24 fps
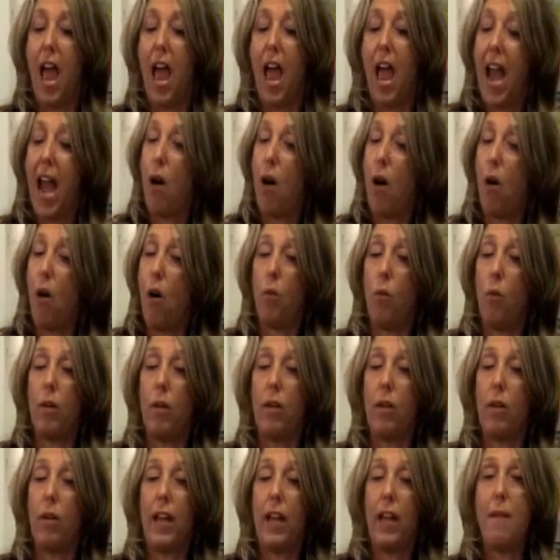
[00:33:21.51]
Now,
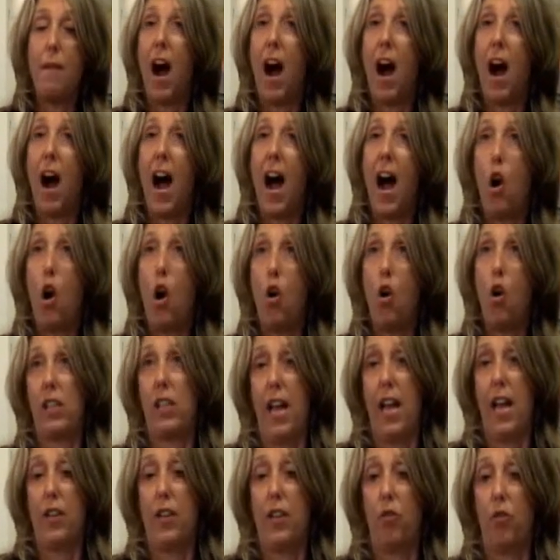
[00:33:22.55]
in my own
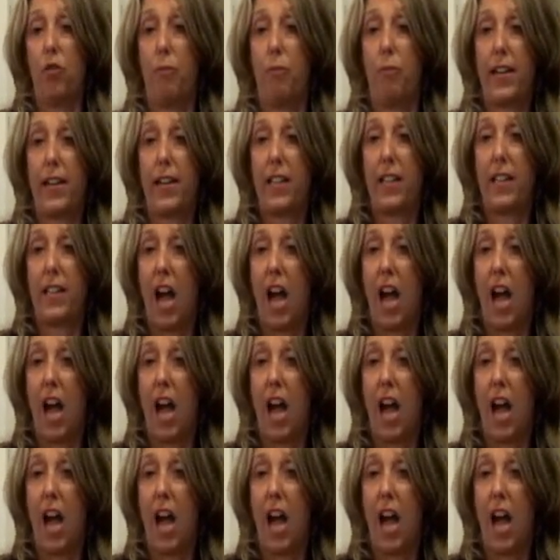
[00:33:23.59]
classroom practice,